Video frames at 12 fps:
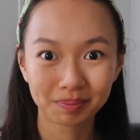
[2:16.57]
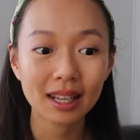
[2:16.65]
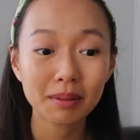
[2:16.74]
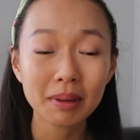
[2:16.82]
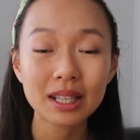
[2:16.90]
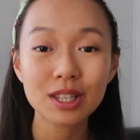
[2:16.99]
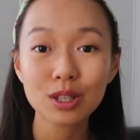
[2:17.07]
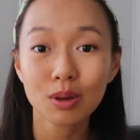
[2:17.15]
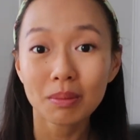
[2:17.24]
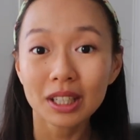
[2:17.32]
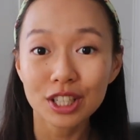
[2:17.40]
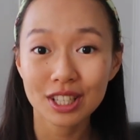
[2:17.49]
It makes so
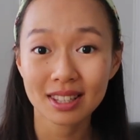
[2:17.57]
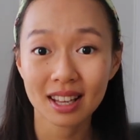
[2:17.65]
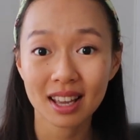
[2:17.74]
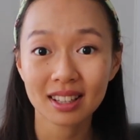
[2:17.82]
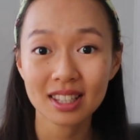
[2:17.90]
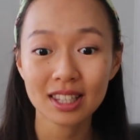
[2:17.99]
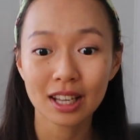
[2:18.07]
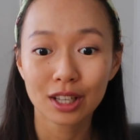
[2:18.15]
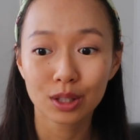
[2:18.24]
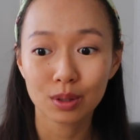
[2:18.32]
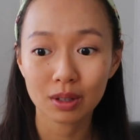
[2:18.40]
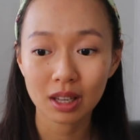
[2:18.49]
much sense
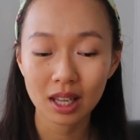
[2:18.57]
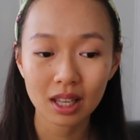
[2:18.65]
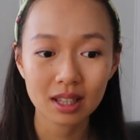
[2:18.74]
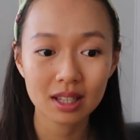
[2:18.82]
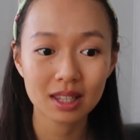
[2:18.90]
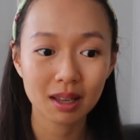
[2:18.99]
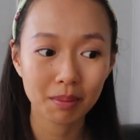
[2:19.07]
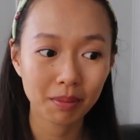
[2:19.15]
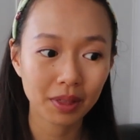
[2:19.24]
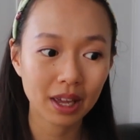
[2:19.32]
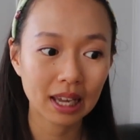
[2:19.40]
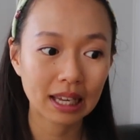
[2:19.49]
to eat
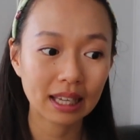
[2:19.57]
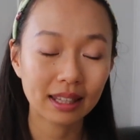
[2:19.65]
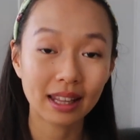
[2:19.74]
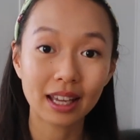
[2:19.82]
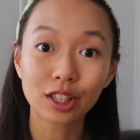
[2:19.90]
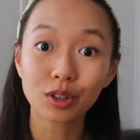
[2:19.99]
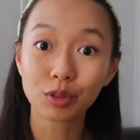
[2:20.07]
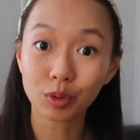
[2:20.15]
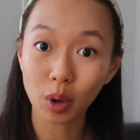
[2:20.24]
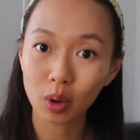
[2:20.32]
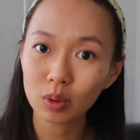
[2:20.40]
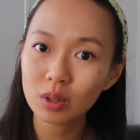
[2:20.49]
something that
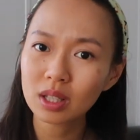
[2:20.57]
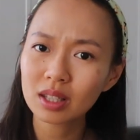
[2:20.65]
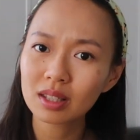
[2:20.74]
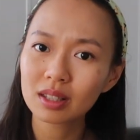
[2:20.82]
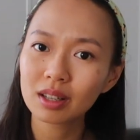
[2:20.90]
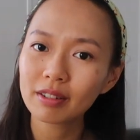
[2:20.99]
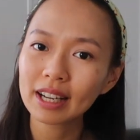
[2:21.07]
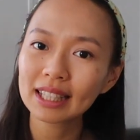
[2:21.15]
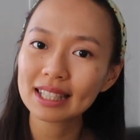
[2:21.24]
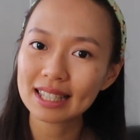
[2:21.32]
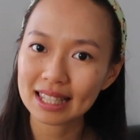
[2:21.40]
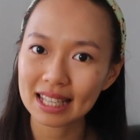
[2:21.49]
grows during
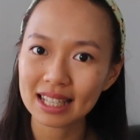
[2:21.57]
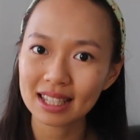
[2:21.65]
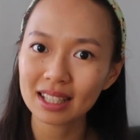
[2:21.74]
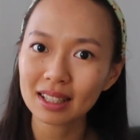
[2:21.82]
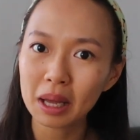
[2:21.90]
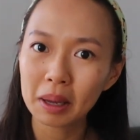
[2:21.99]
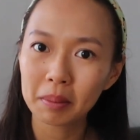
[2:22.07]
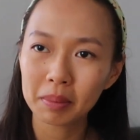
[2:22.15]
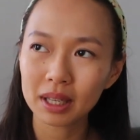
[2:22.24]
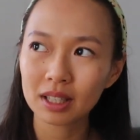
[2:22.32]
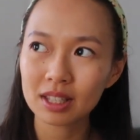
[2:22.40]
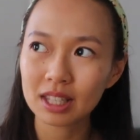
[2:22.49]
the season,
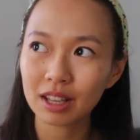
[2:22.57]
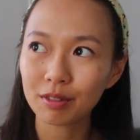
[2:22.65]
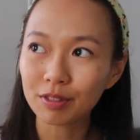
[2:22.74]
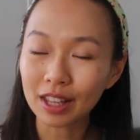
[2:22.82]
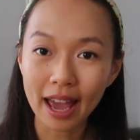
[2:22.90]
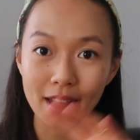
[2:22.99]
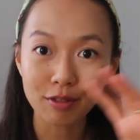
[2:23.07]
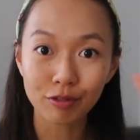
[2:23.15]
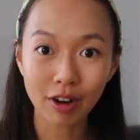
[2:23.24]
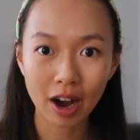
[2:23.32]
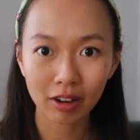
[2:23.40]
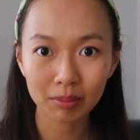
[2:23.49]
because if the
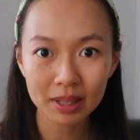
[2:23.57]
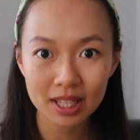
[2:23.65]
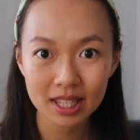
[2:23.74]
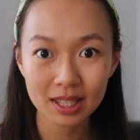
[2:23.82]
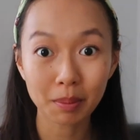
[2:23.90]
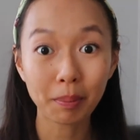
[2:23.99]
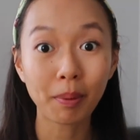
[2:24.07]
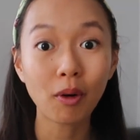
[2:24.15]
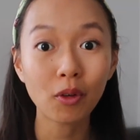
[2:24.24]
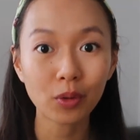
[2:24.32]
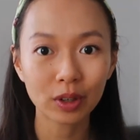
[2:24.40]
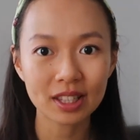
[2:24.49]
environment
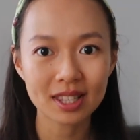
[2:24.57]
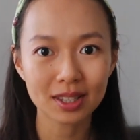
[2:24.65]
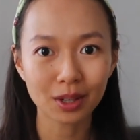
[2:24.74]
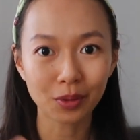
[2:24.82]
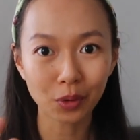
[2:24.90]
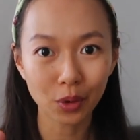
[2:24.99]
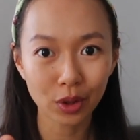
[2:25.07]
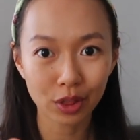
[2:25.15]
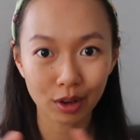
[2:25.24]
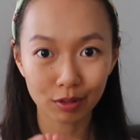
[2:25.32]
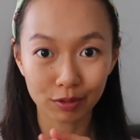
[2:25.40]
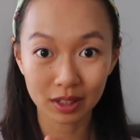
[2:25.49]
supports the growth
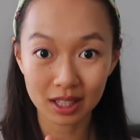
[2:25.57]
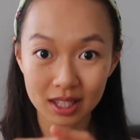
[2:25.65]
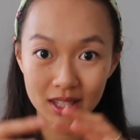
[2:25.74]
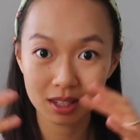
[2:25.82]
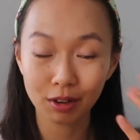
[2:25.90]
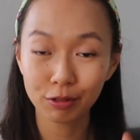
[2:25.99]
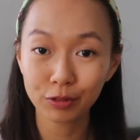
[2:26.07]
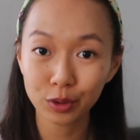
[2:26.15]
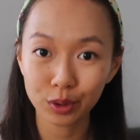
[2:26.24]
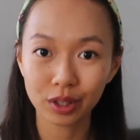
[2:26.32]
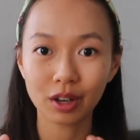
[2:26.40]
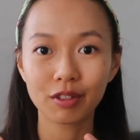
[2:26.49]
of this
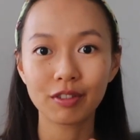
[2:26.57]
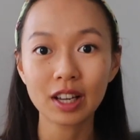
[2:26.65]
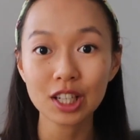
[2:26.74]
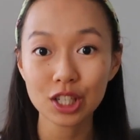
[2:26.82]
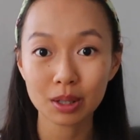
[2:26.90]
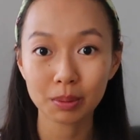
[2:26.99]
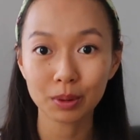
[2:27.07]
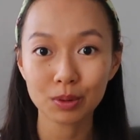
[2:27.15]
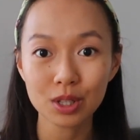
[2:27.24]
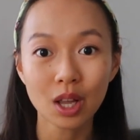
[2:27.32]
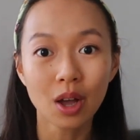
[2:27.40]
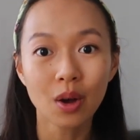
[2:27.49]
fruit or
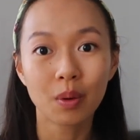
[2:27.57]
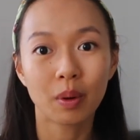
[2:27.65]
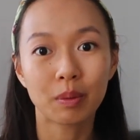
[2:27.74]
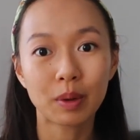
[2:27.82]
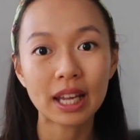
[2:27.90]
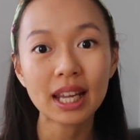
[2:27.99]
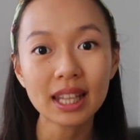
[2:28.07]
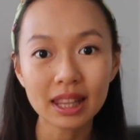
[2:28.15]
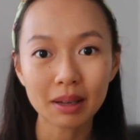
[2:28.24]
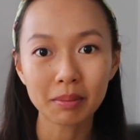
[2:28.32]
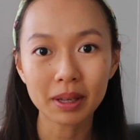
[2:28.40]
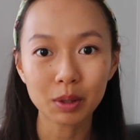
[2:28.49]
vegetables, when we eat
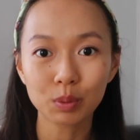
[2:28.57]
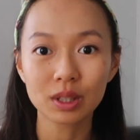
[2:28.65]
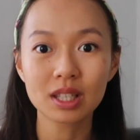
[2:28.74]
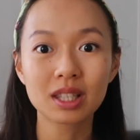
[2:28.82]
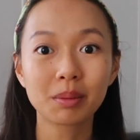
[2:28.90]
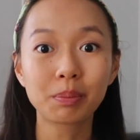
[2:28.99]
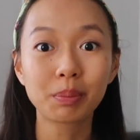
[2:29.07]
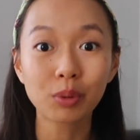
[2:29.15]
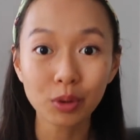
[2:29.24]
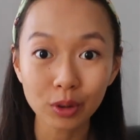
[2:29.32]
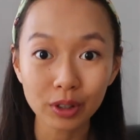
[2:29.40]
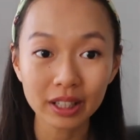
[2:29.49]
them, it would
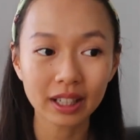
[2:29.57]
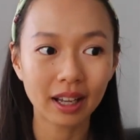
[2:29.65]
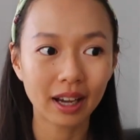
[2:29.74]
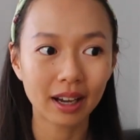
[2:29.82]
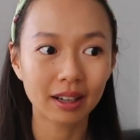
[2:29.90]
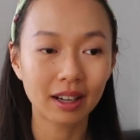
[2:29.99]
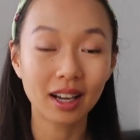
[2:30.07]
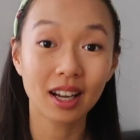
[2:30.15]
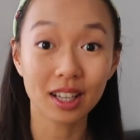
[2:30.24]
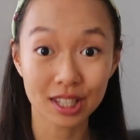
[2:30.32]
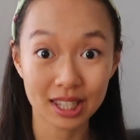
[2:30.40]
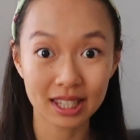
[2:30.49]
support
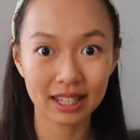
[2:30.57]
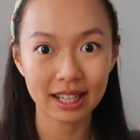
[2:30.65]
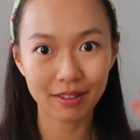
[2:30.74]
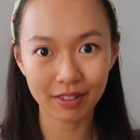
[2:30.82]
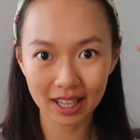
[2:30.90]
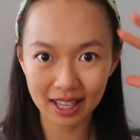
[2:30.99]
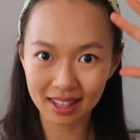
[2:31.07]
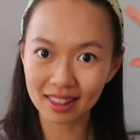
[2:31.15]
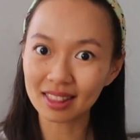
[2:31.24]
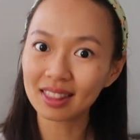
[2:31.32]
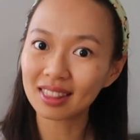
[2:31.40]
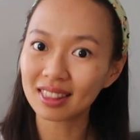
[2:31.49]
us living
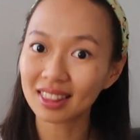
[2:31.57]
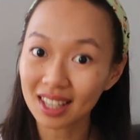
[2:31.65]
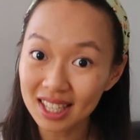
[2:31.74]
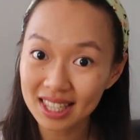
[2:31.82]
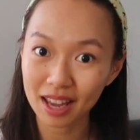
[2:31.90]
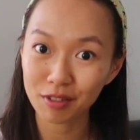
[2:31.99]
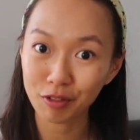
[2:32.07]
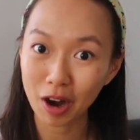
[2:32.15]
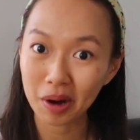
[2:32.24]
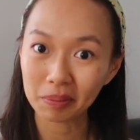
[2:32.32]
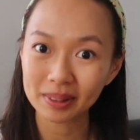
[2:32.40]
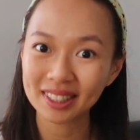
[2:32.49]
in this
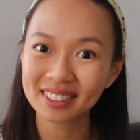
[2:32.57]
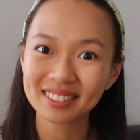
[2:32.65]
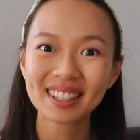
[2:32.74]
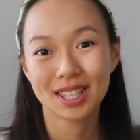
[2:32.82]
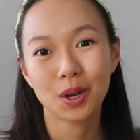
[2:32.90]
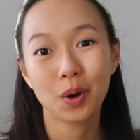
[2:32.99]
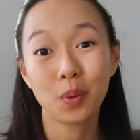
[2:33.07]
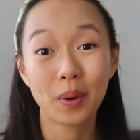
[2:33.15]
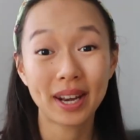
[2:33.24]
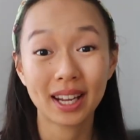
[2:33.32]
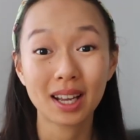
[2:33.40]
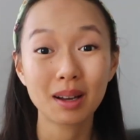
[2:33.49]
environment. So
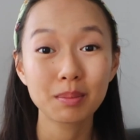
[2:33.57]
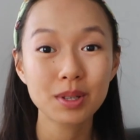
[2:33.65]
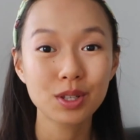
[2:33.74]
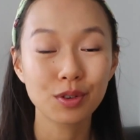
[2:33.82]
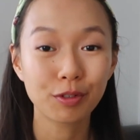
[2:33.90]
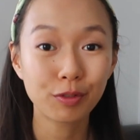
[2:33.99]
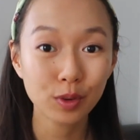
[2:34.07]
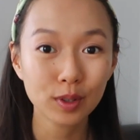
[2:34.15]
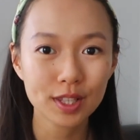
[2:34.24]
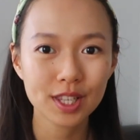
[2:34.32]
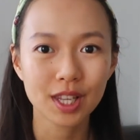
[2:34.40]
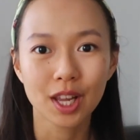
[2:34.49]
when it comes to
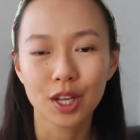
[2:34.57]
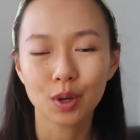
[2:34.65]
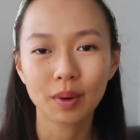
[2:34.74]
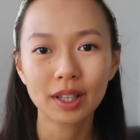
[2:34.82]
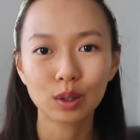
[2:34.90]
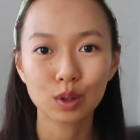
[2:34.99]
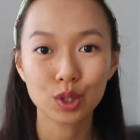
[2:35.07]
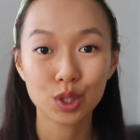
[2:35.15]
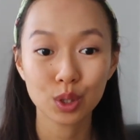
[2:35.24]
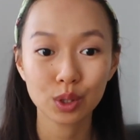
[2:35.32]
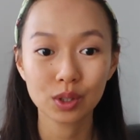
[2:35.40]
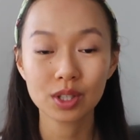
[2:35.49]
fruits, you want to
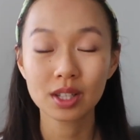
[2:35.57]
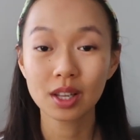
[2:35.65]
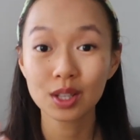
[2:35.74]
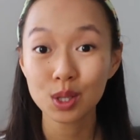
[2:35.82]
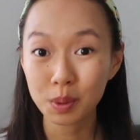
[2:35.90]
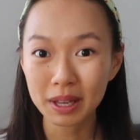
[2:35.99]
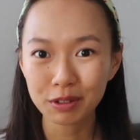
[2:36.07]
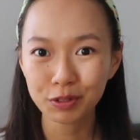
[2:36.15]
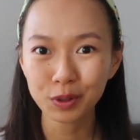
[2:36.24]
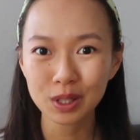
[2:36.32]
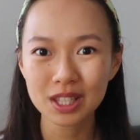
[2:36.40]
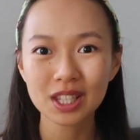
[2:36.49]
choose sweet
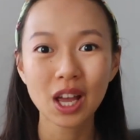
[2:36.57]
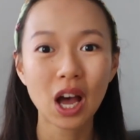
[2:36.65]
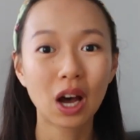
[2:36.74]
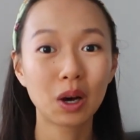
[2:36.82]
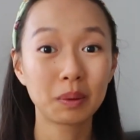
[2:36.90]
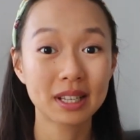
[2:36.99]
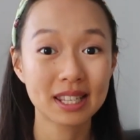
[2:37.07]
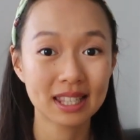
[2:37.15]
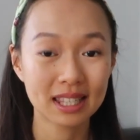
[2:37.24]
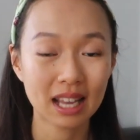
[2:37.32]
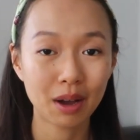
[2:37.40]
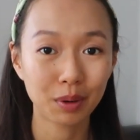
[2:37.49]
fruits over
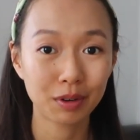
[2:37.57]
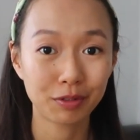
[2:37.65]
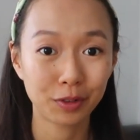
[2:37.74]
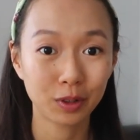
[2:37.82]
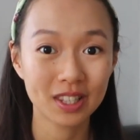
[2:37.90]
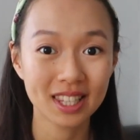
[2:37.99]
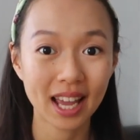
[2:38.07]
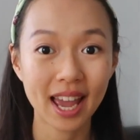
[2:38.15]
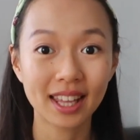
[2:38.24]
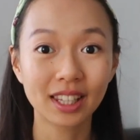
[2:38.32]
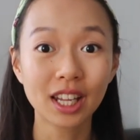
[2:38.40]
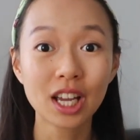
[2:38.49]
sour fruits
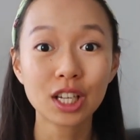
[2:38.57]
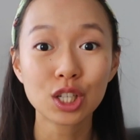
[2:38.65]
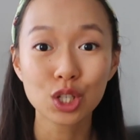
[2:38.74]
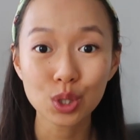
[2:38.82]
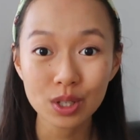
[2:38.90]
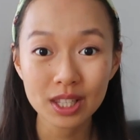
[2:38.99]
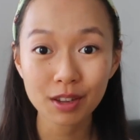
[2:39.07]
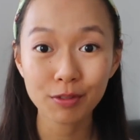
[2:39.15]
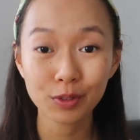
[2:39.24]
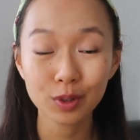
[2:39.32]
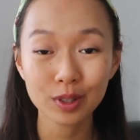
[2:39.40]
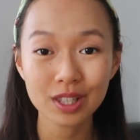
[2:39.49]
and juicy
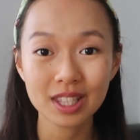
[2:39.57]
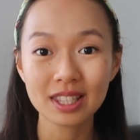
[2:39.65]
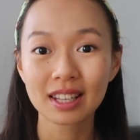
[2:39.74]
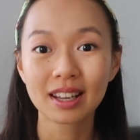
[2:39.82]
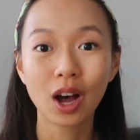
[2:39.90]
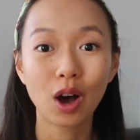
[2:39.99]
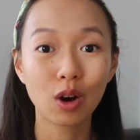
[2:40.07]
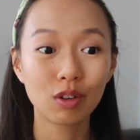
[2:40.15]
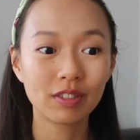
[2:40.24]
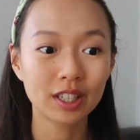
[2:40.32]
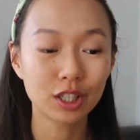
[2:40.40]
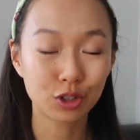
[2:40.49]
fruits
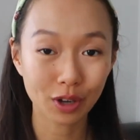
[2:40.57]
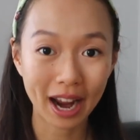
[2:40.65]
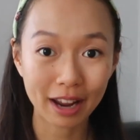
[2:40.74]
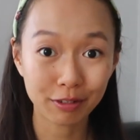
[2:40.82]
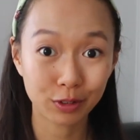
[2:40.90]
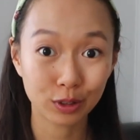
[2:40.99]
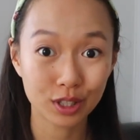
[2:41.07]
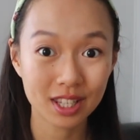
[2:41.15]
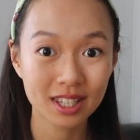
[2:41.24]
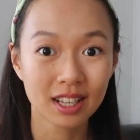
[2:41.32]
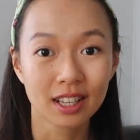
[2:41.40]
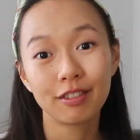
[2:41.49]
over dry fruits.